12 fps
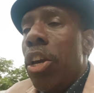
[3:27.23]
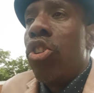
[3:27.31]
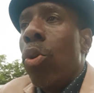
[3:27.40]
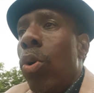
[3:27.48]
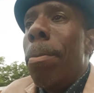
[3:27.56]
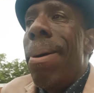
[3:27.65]
You
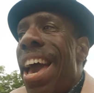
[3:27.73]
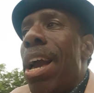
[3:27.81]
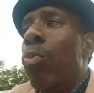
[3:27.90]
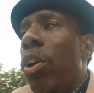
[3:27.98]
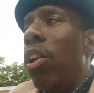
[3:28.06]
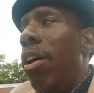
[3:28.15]
see, when a
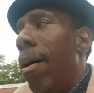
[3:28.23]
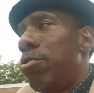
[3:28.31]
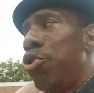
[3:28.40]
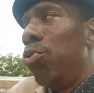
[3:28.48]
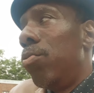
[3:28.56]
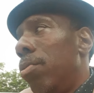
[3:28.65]
man really
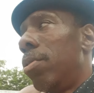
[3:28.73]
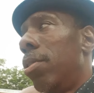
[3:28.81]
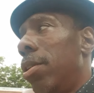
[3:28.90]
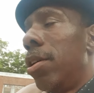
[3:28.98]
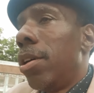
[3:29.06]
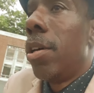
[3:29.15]
loves you,
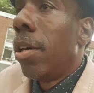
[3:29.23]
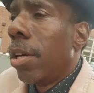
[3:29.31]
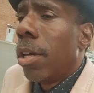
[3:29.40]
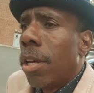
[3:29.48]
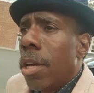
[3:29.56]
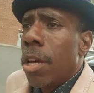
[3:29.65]

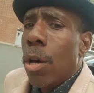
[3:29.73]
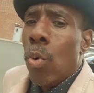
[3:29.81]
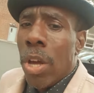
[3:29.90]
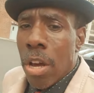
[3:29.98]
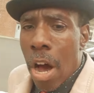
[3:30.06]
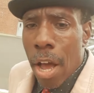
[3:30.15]

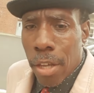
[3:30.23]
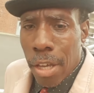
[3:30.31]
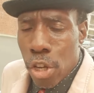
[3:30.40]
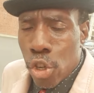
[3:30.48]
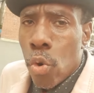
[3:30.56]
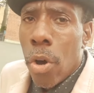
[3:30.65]
when God
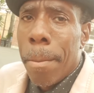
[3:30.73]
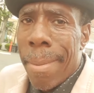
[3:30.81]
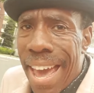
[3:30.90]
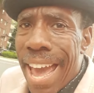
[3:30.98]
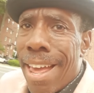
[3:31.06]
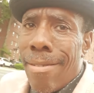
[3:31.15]
gives you a
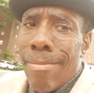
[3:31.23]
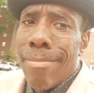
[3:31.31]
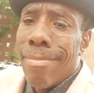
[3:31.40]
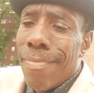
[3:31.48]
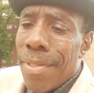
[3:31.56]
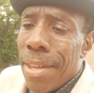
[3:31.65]
man,
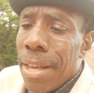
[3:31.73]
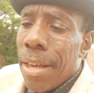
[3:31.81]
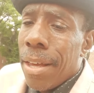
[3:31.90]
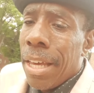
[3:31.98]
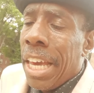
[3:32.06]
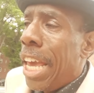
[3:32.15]

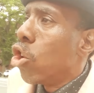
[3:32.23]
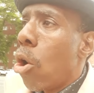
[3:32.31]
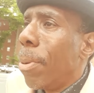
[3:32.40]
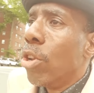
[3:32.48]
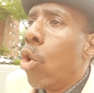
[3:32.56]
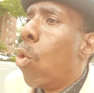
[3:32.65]
he ain't
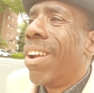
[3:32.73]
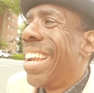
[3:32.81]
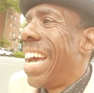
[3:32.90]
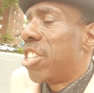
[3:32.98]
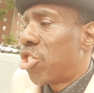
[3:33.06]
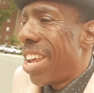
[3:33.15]
gonna be no one
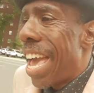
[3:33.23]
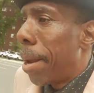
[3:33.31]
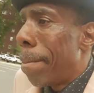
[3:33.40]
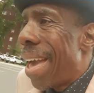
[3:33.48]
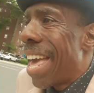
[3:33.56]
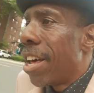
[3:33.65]
night
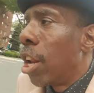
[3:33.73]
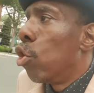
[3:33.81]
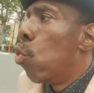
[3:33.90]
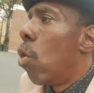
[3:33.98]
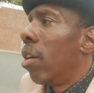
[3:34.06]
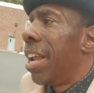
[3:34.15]
stand man I
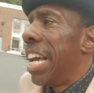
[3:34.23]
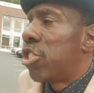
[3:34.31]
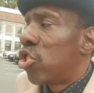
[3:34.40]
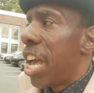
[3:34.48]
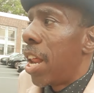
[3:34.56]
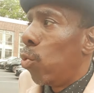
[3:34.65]
know one night
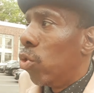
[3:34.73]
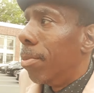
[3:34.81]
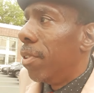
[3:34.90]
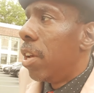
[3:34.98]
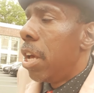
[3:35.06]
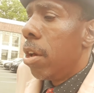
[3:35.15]
stand
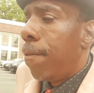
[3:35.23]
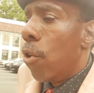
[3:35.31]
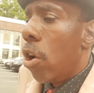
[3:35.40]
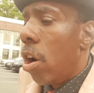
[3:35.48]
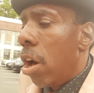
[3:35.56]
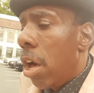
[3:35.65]
woman
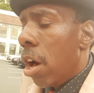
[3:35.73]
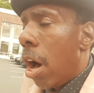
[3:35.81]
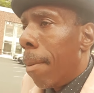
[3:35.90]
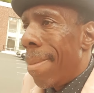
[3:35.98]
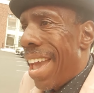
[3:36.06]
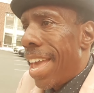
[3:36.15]
for
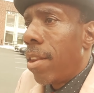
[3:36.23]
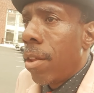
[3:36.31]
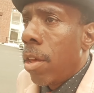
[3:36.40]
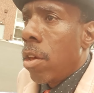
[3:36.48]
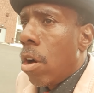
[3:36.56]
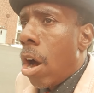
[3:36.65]
a man
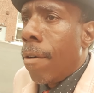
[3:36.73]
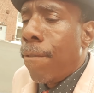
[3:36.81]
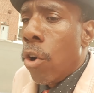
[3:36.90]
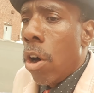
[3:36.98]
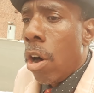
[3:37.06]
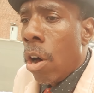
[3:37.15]
or
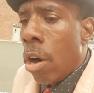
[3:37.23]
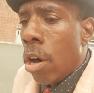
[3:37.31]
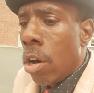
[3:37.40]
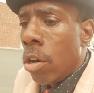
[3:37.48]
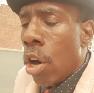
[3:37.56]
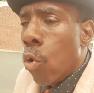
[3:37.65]
for
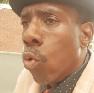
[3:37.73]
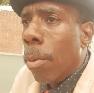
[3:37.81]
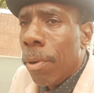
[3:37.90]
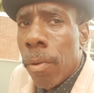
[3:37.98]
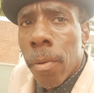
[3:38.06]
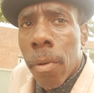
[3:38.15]
a, a, a
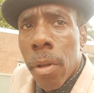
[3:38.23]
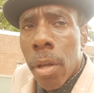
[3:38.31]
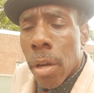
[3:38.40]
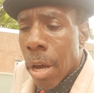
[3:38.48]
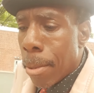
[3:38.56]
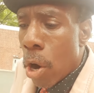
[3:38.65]
woman.
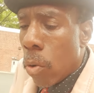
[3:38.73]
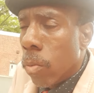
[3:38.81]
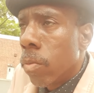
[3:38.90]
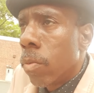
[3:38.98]
Come on.